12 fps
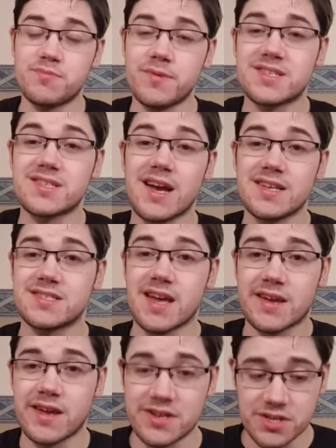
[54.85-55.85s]
besides
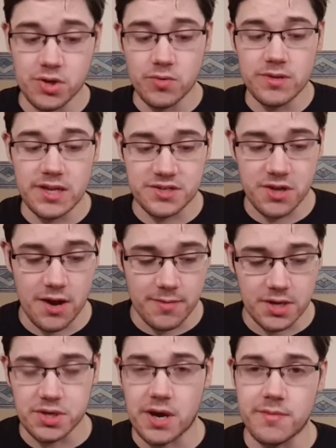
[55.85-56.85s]
that, guys, let's talk
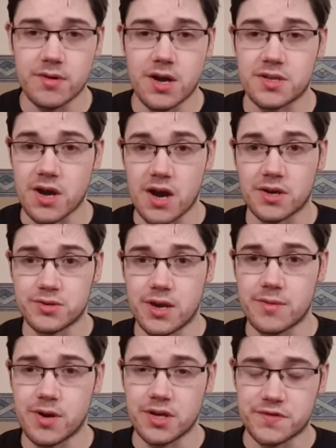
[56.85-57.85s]
about talking
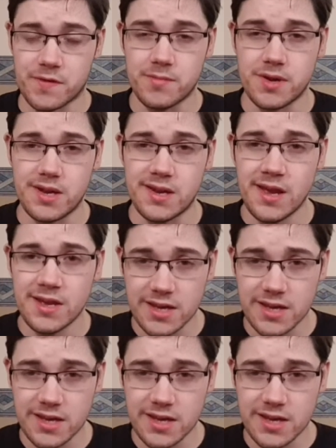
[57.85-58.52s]
Dragon Balls for a minute.